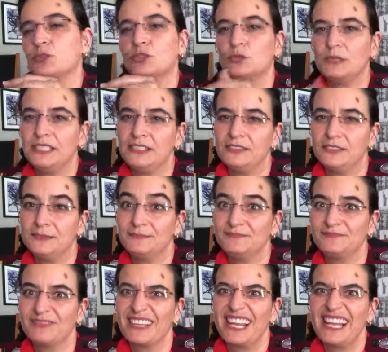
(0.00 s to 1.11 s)
sweeter,
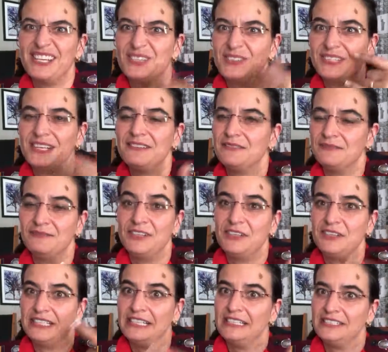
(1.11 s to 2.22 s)
usually
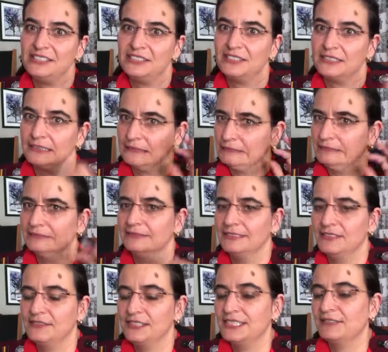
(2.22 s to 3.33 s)
very delicious.
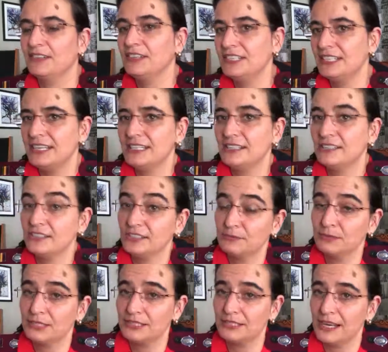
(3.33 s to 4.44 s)
If it's very delicious, you
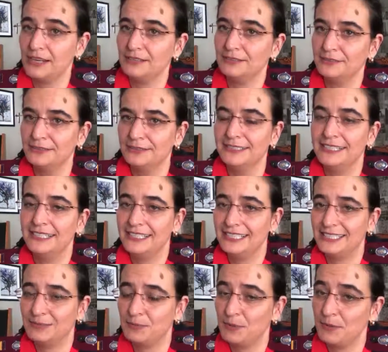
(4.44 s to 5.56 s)
must know
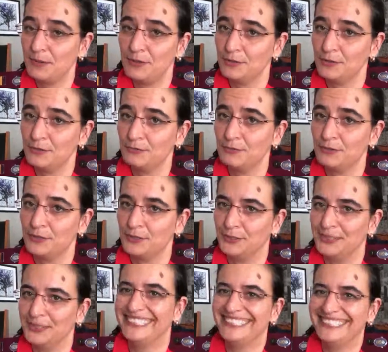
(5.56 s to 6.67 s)
it's probably not good for
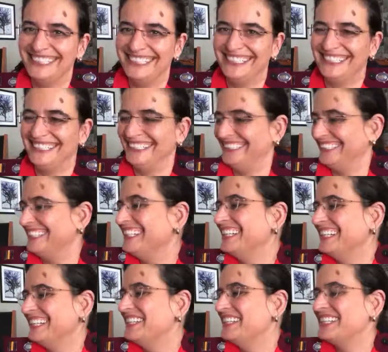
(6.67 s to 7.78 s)
you.
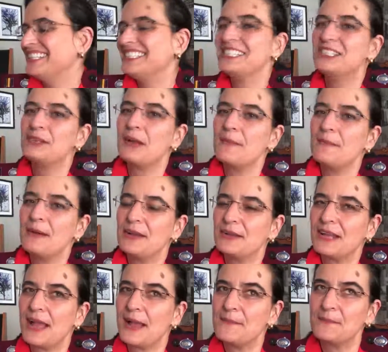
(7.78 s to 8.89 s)
It's just about
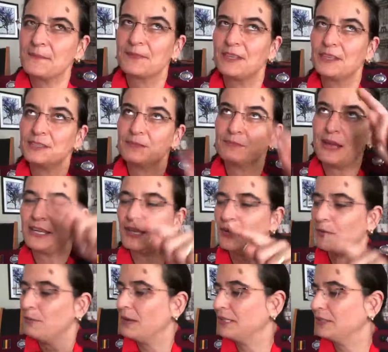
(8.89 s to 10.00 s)
not spiking
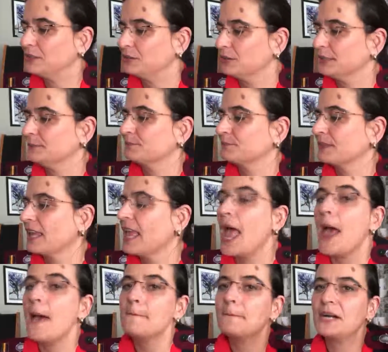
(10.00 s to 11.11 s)
your blood sugar.
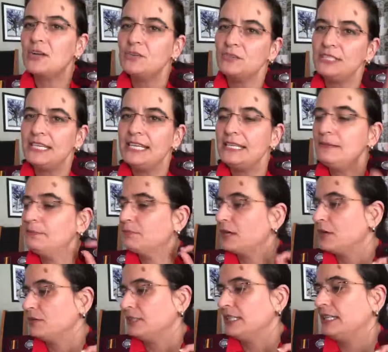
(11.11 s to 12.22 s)

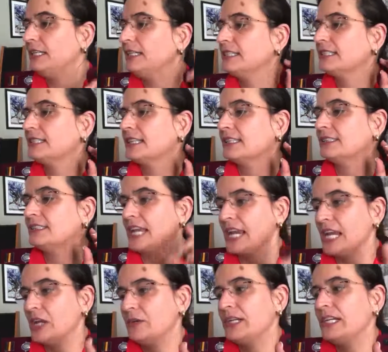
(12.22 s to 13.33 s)
Protein is the
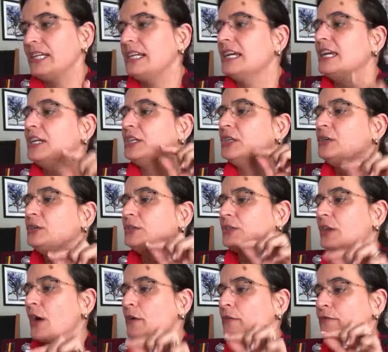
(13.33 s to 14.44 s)
dairy. Use no